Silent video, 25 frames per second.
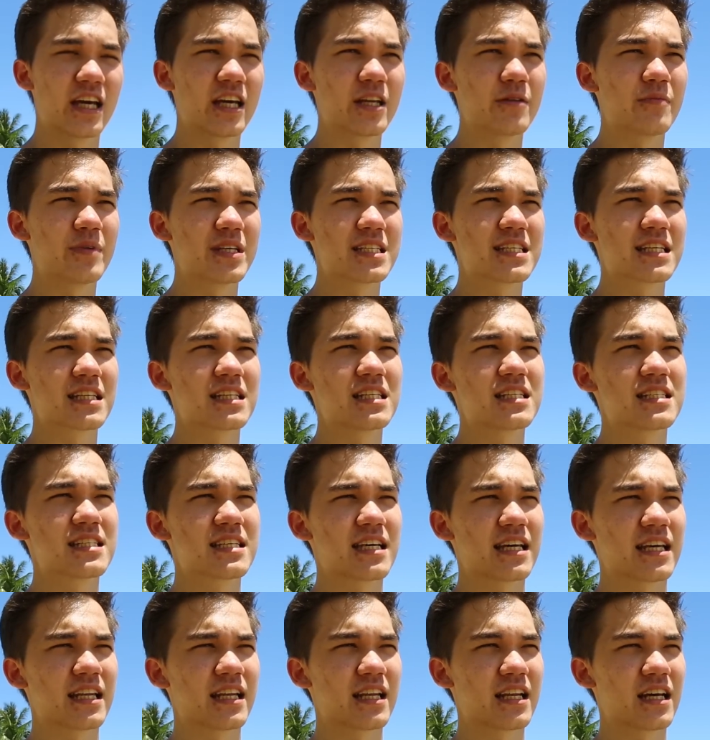And he basically
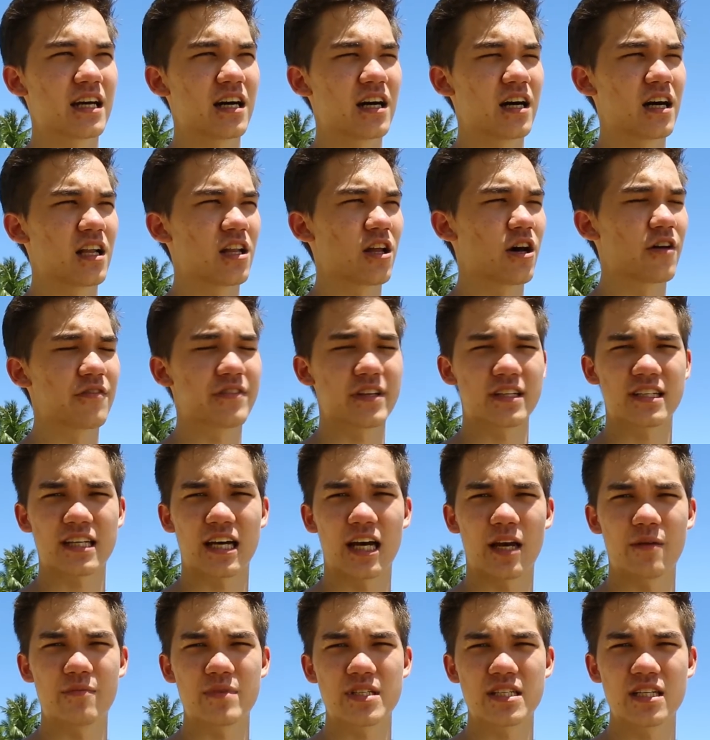said uh, a lot of the
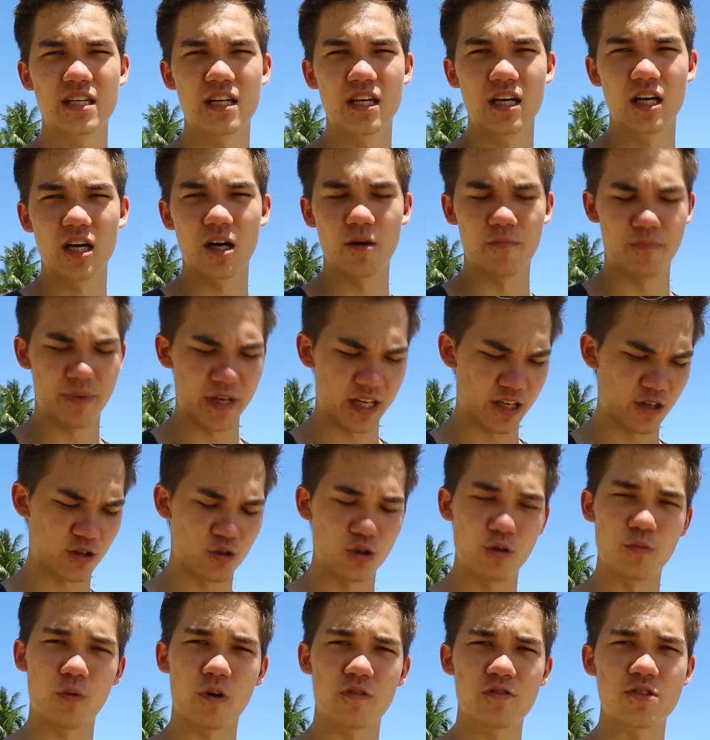times a big
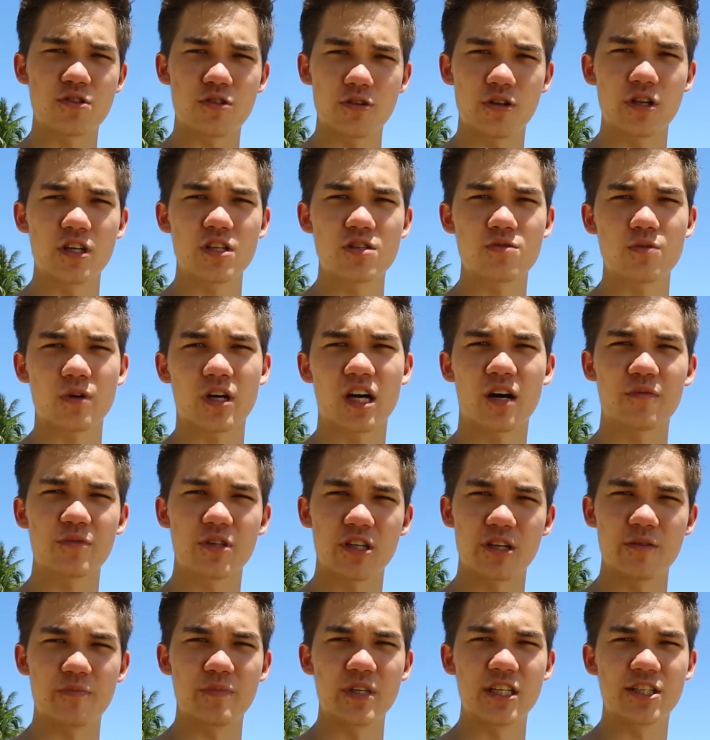group of students will come
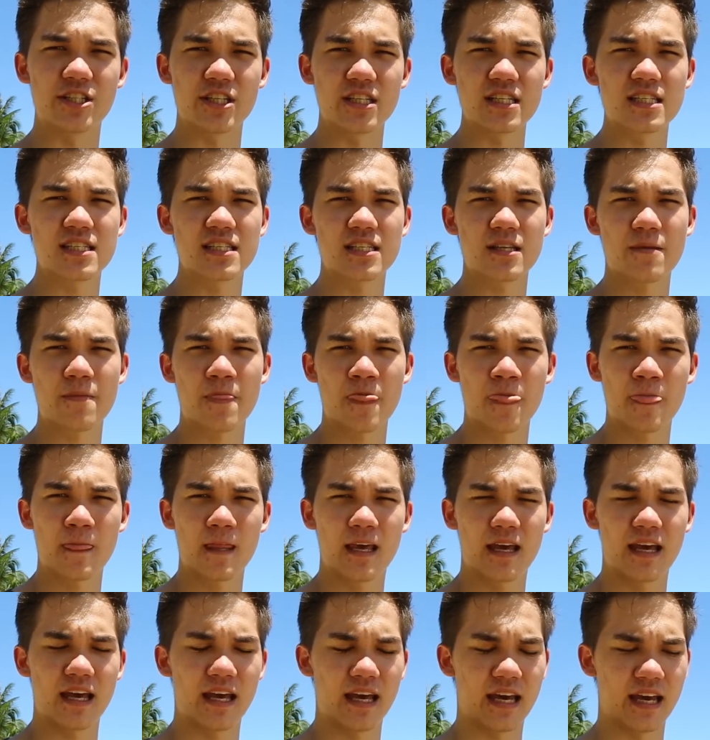to the beaches
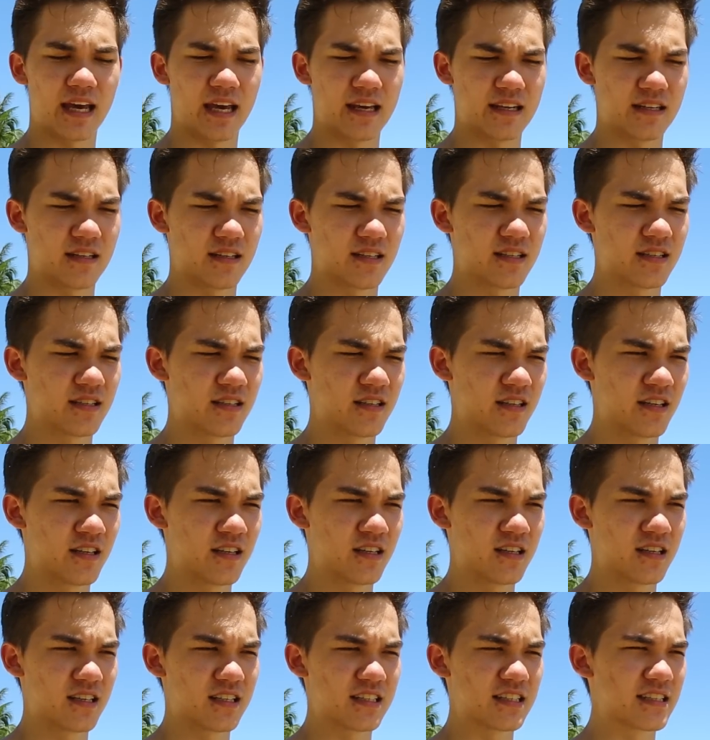and
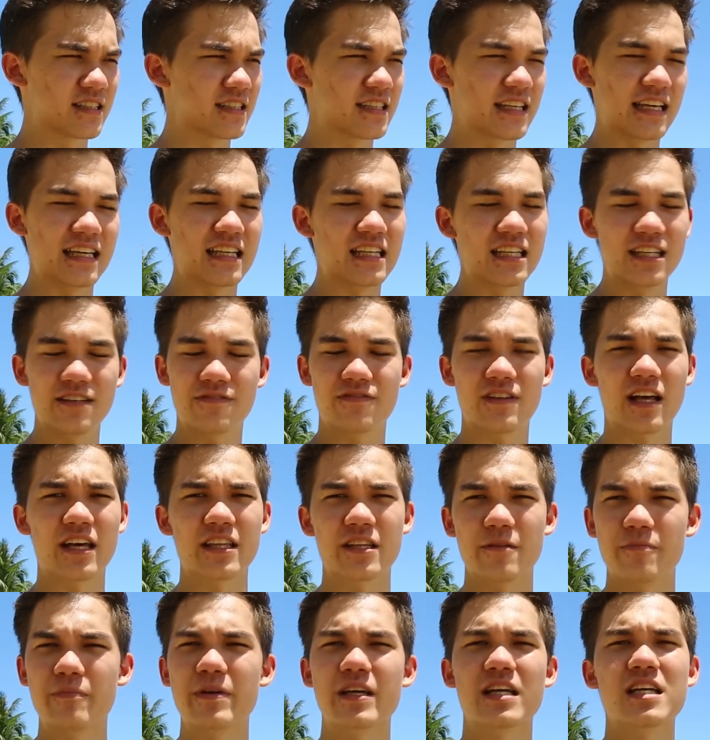they leave like
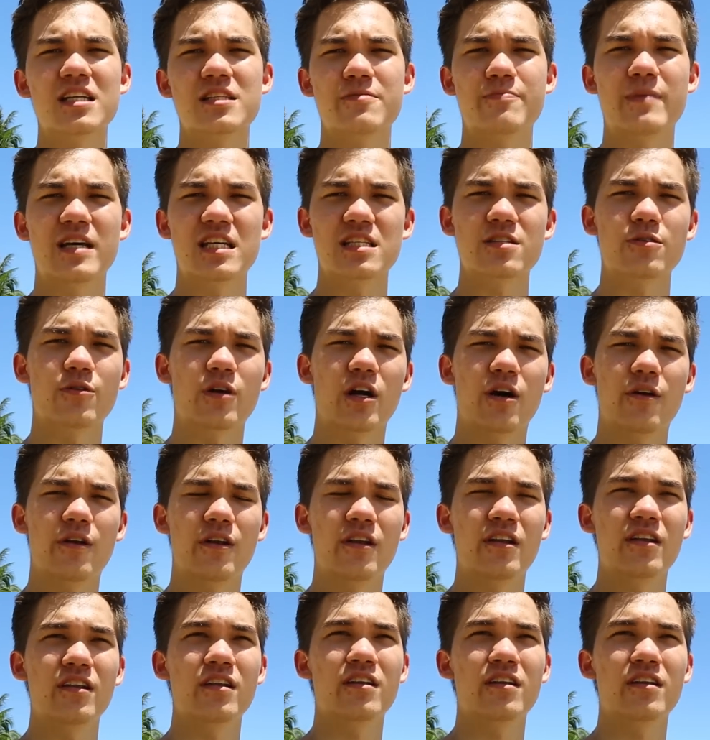the biggest mess around.